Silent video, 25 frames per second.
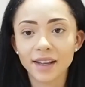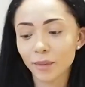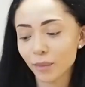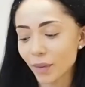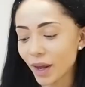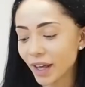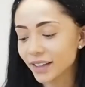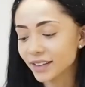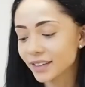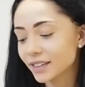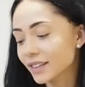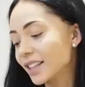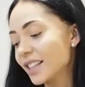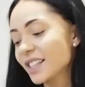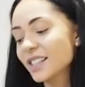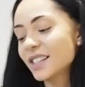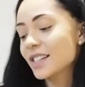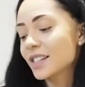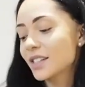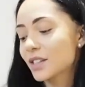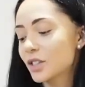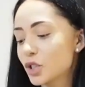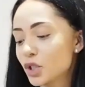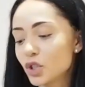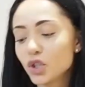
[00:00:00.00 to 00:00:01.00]
I'm like, this
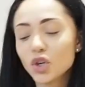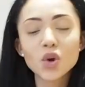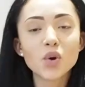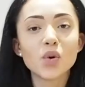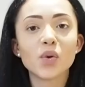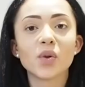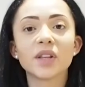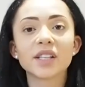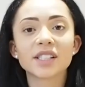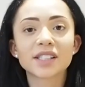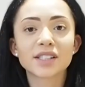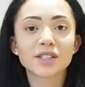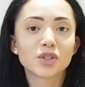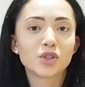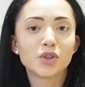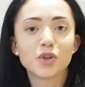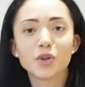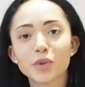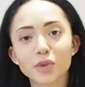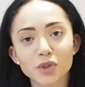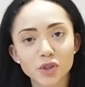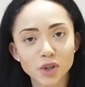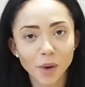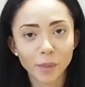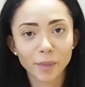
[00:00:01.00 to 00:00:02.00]
is
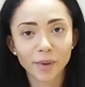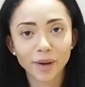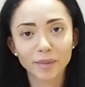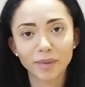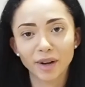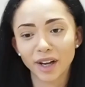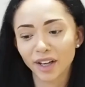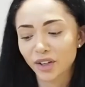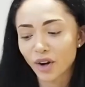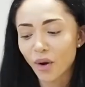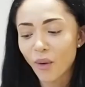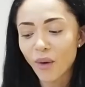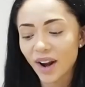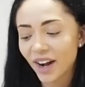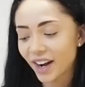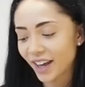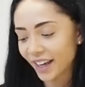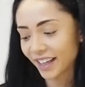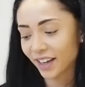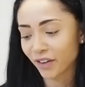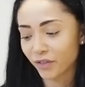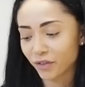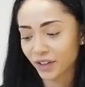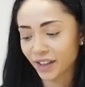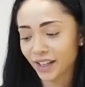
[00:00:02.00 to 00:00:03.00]
new shopping, but I know I
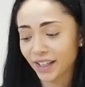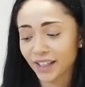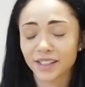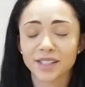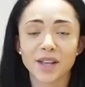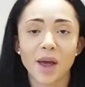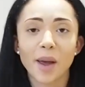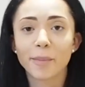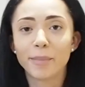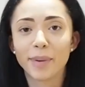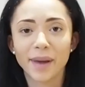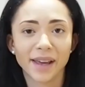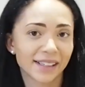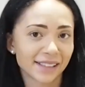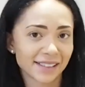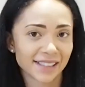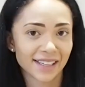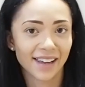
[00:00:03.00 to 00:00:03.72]
like everything because I picked